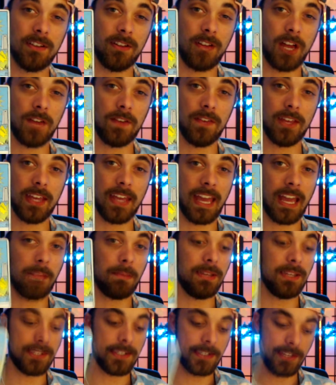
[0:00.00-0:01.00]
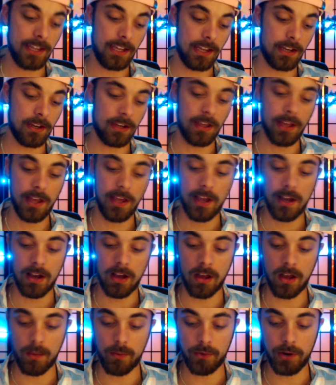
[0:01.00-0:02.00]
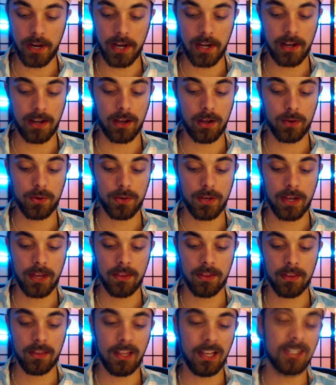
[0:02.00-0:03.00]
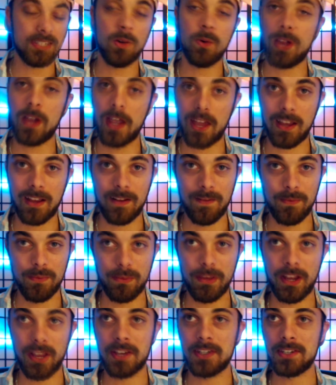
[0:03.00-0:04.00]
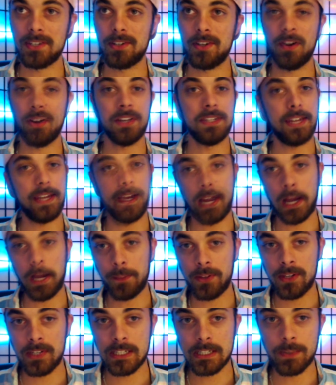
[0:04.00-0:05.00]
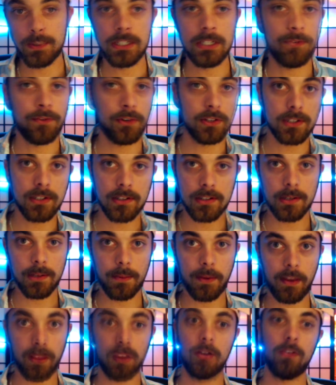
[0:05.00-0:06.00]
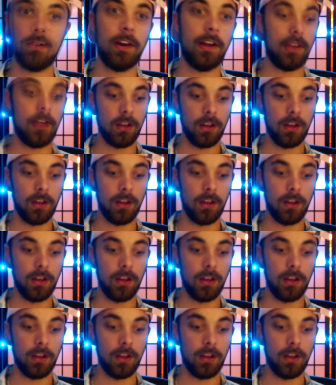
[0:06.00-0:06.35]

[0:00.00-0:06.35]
A lot of it can't be seen right now, and that's okay, because as long as it happens, what difference does it make, right?